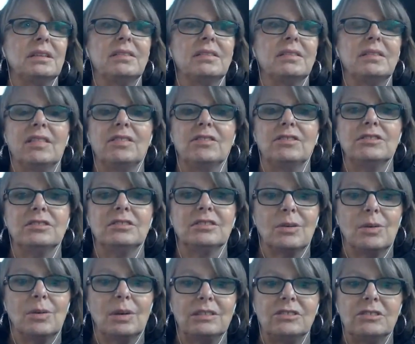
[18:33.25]
then there's a
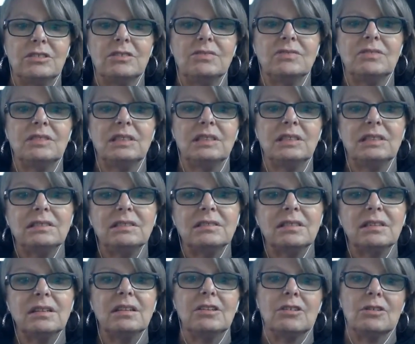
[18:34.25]
question of
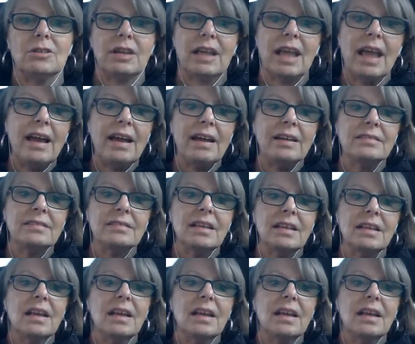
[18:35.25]
diesel or gas.